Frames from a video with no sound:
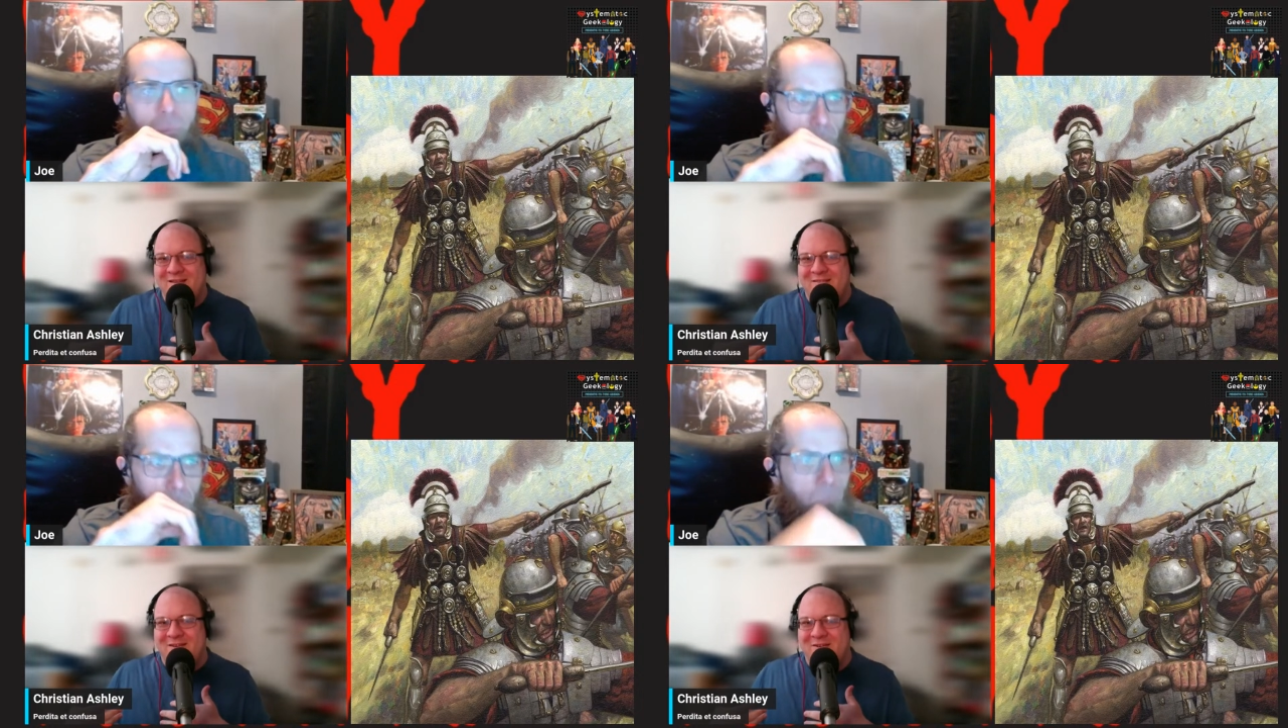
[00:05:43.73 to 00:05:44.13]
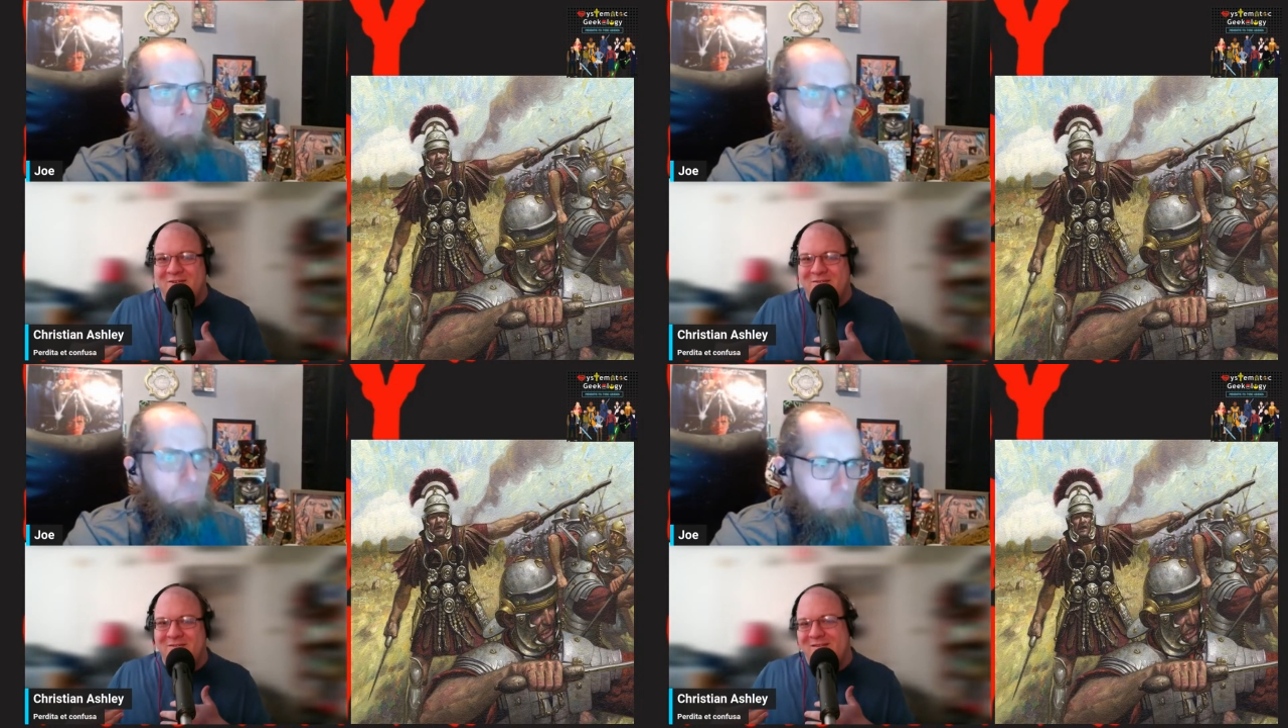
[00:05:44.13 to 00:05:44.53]

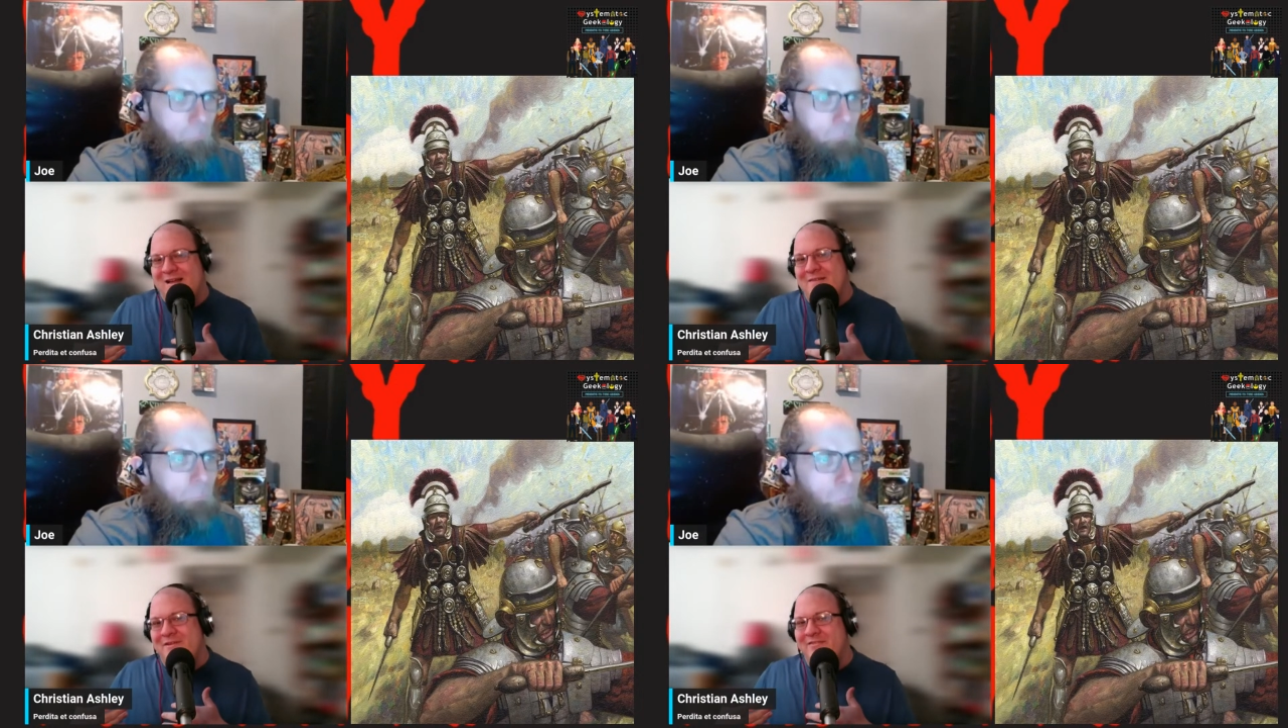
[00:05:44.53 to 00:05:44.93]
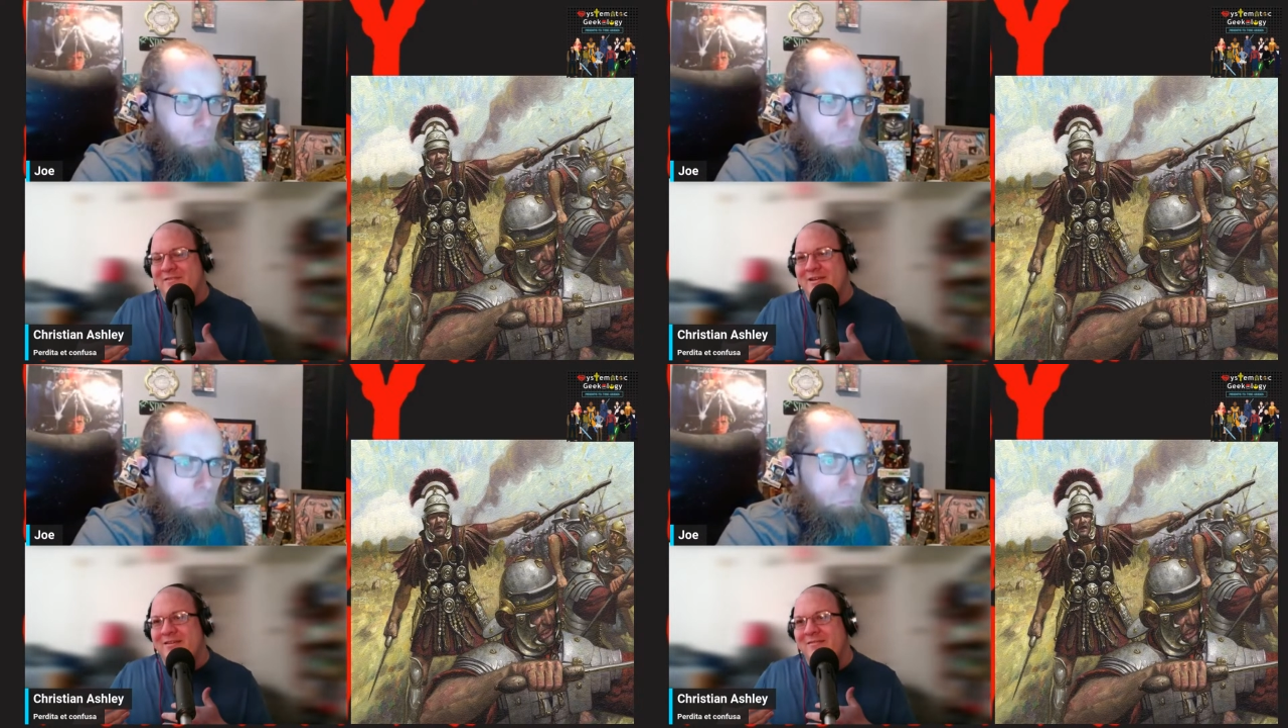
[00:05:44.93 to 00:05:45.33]
So
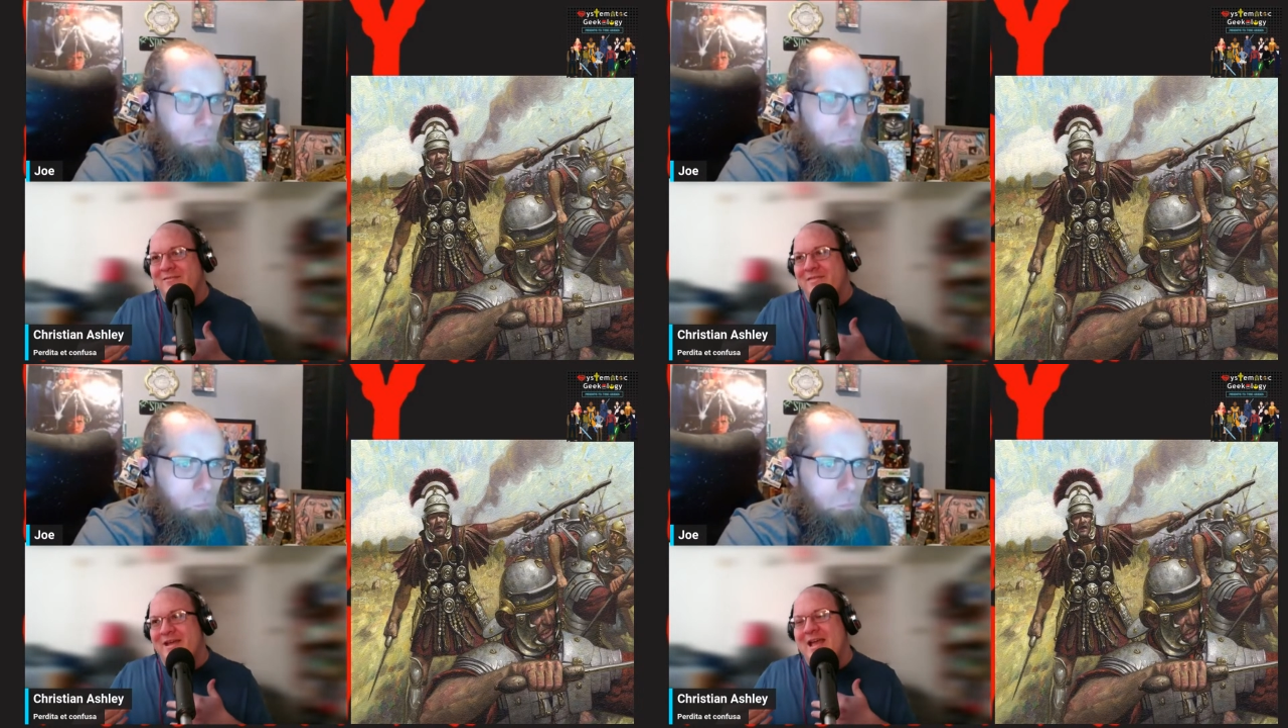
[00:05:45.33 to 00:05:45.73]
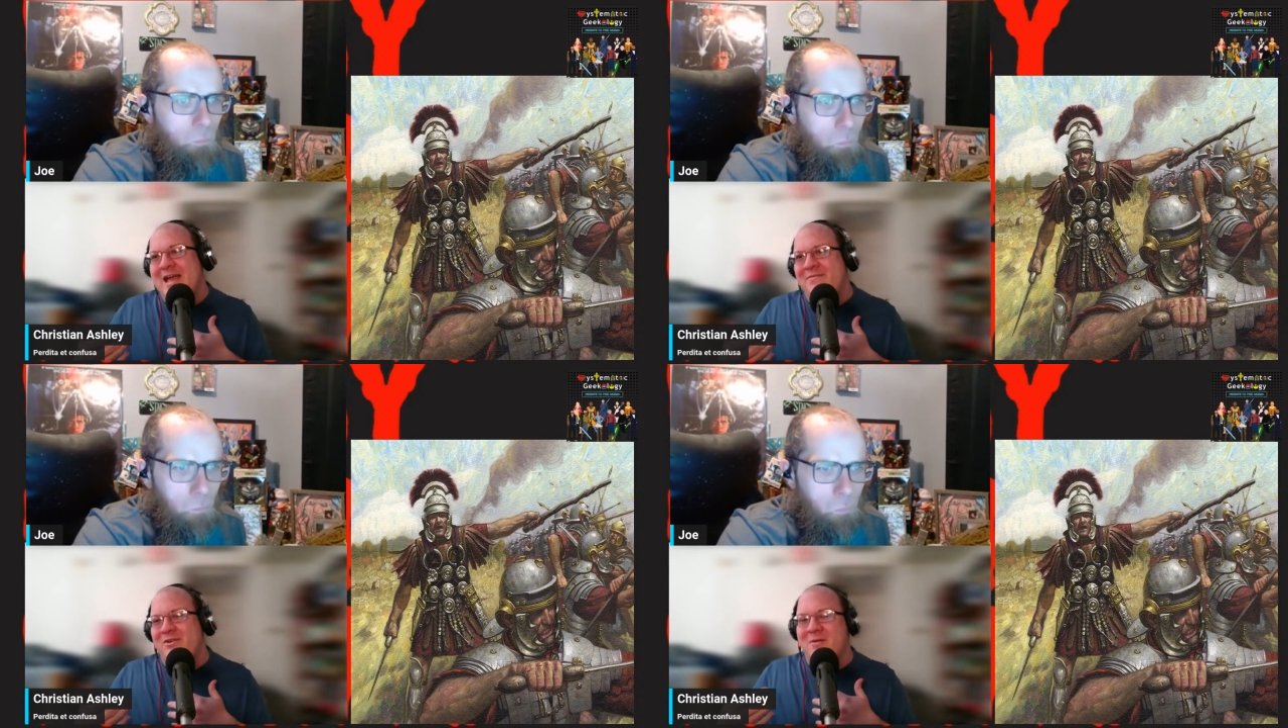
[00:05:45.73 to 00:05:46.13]
obviously they
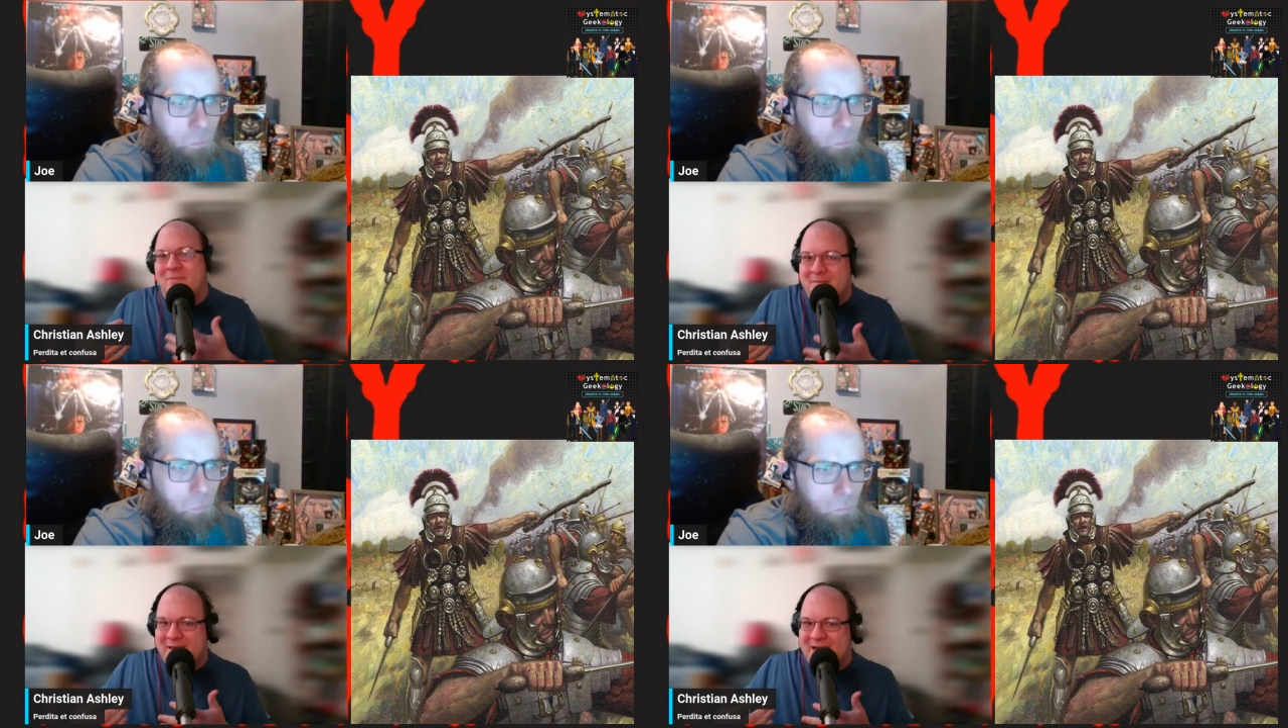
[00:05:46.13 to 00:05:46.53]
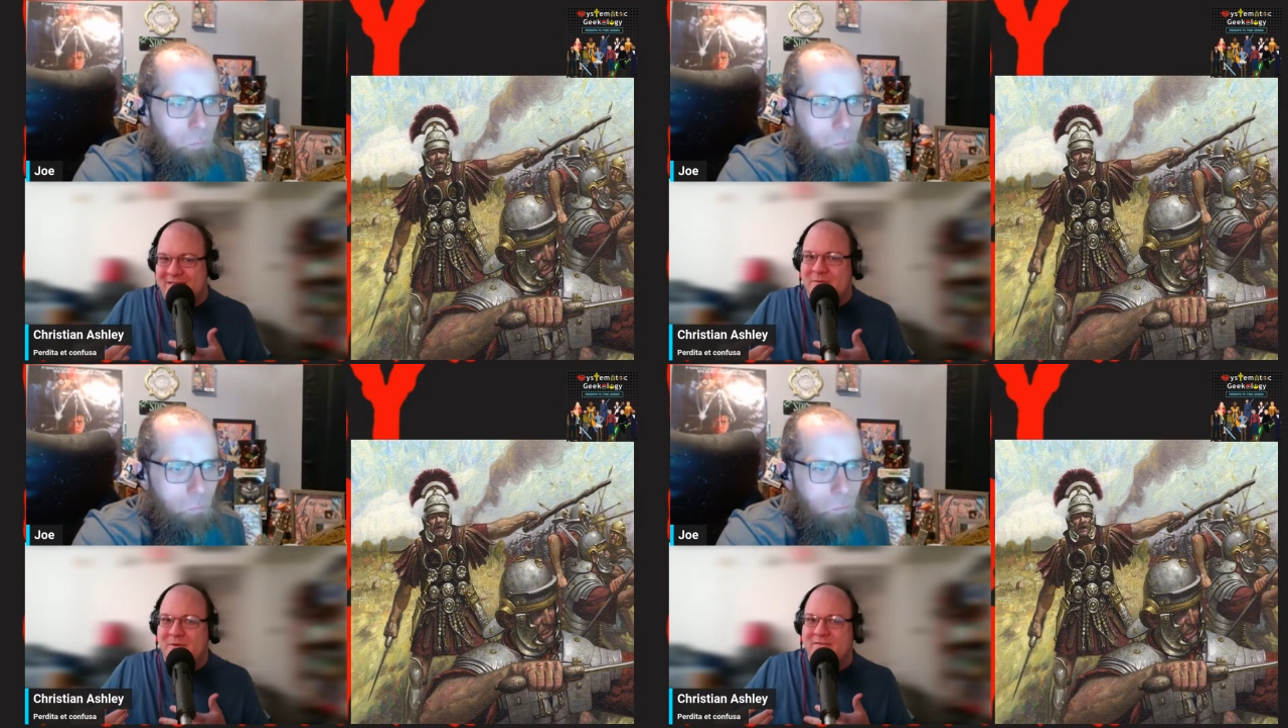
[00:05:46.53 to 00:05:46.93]
have their own
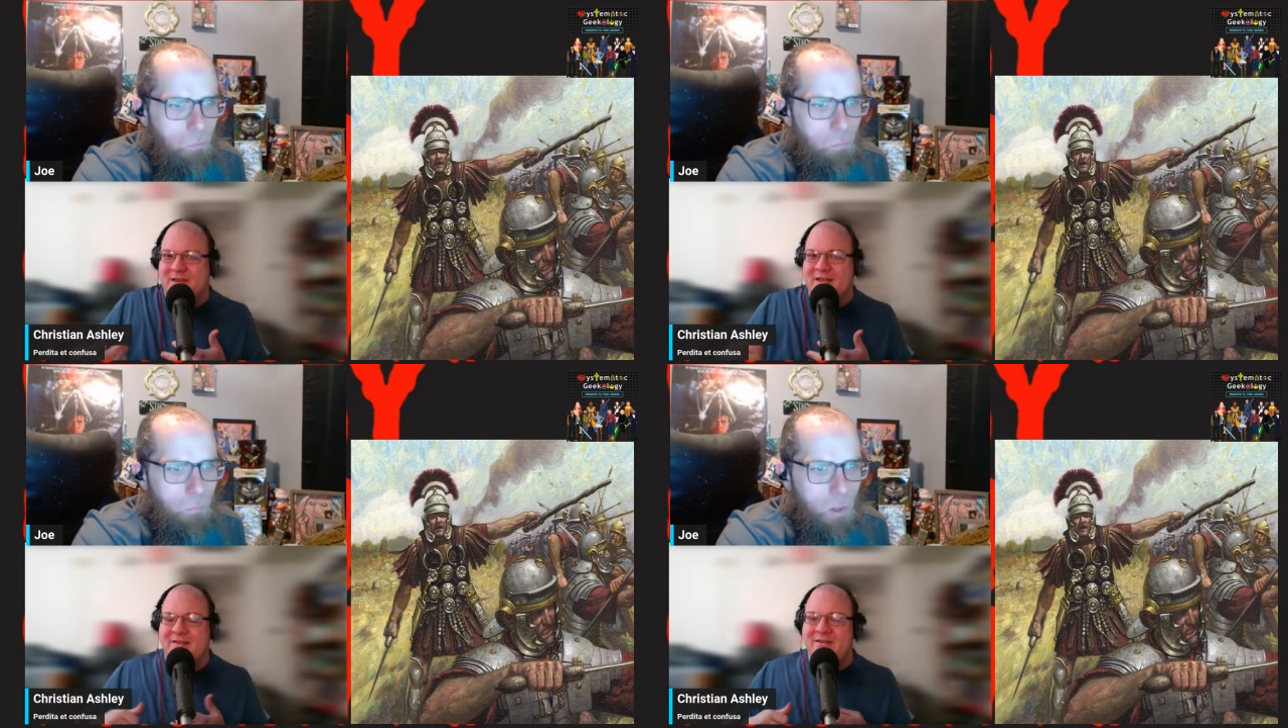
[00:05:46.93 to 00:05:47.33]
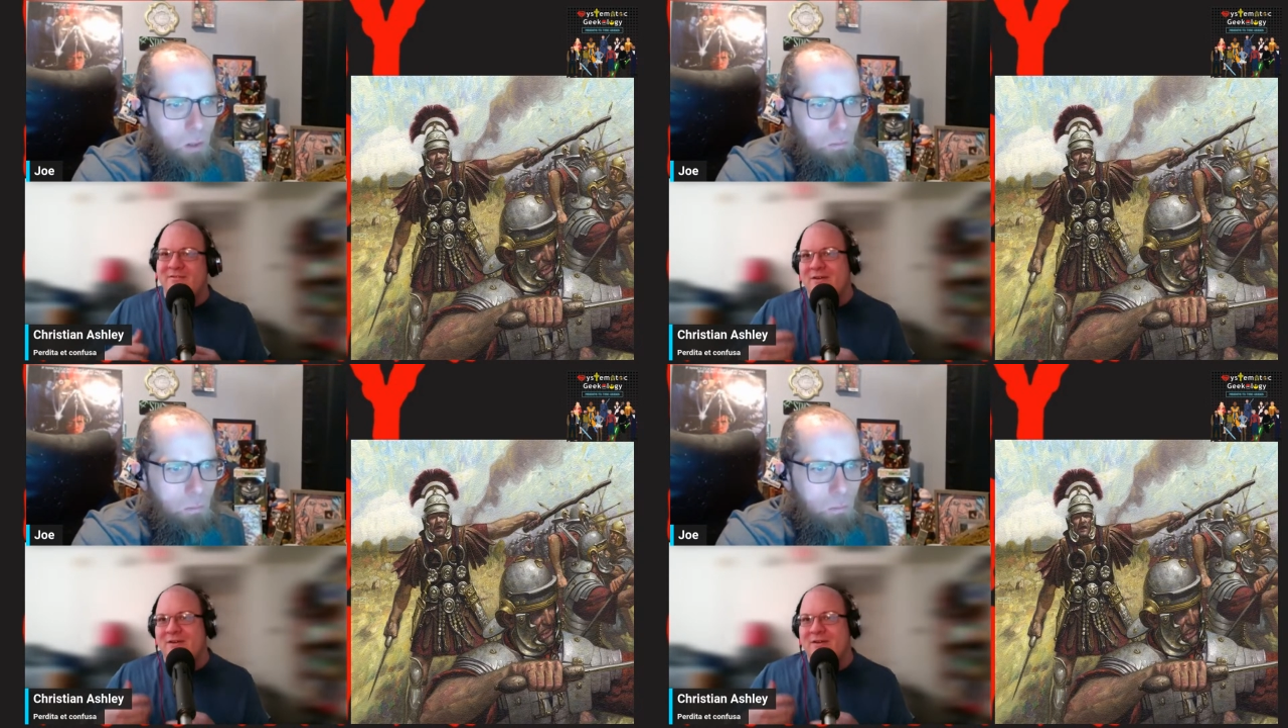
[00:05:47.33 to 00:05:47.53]
propaganda they want to send in there.